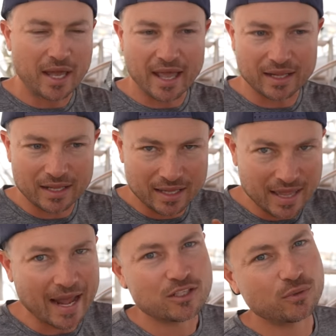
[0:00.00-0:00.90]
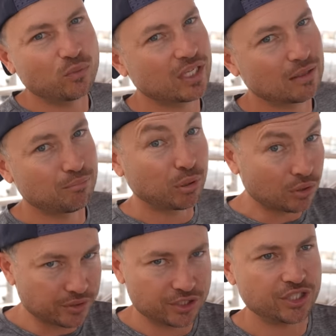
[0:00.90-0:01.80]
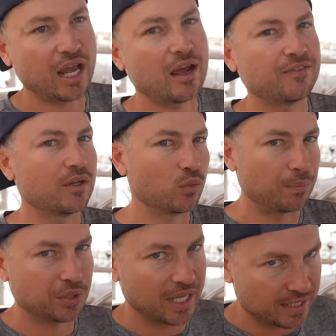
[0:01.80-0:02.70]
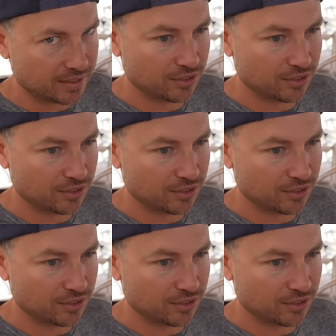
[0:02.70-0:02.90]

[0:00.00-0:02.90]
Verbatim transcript: and that's when we can pull the shaft and replace